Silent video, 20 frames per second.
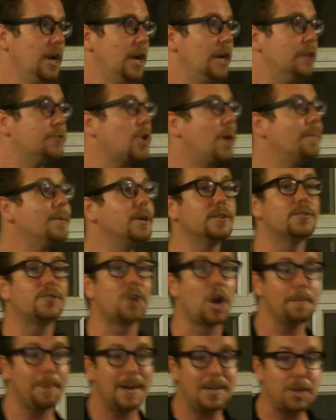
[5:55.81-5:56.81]
So I'm going to
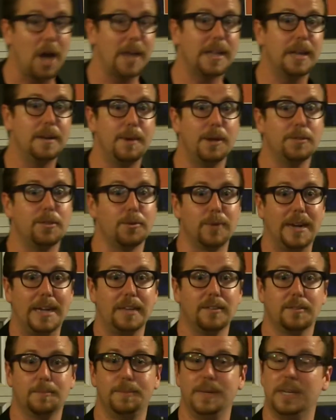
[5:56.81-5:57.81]
start by talking about the
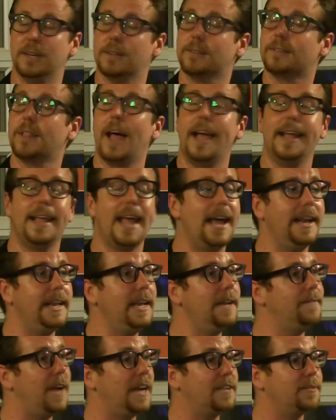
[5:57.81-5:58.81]
risks, because like any
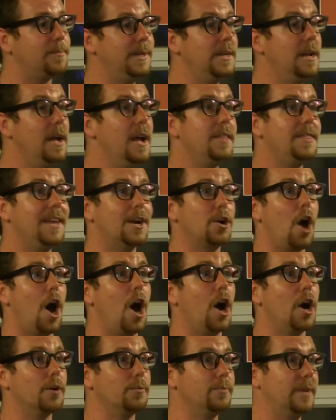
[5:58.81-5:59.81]
investment, there
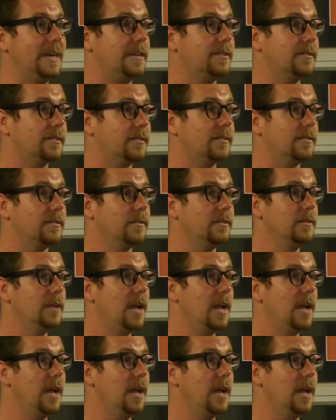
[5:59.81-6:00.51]
are risks.